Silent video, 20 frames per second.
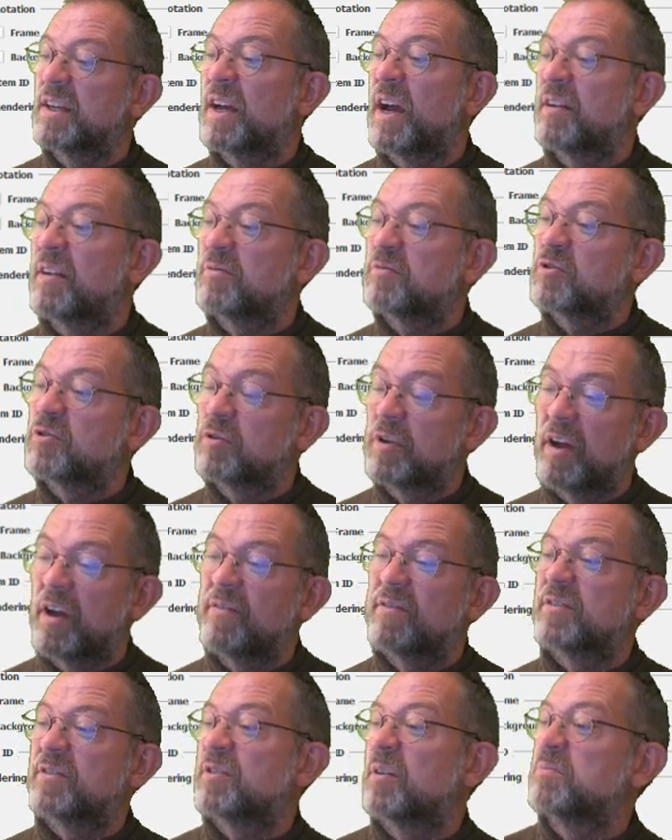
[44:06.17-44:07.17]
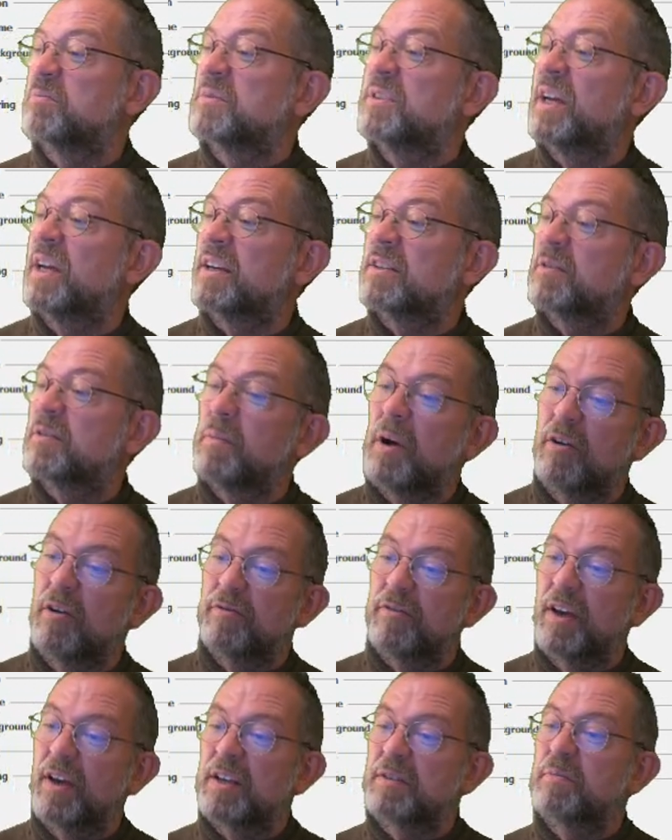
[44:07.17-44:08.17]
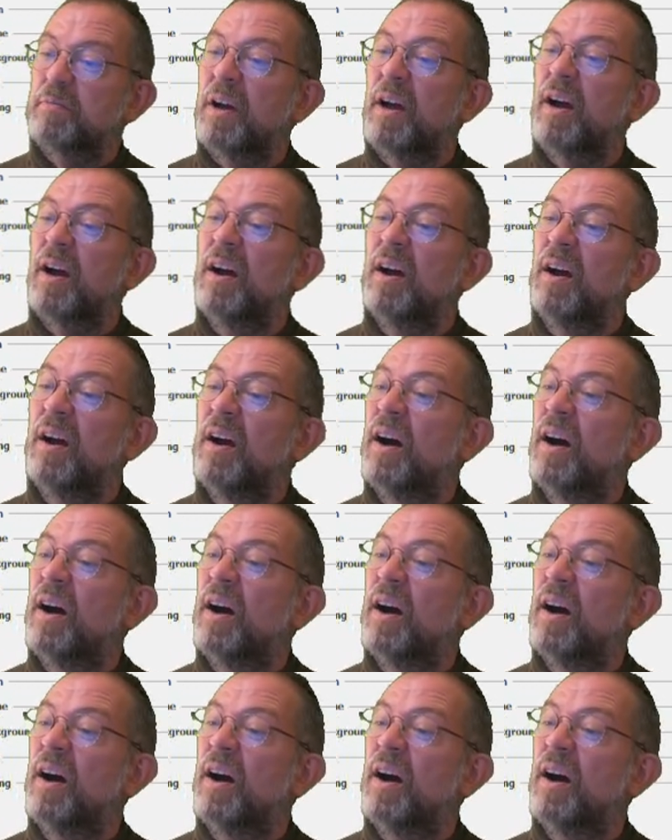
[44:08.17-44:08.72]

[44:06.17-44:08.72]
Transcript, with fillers: I should have some text about flights, but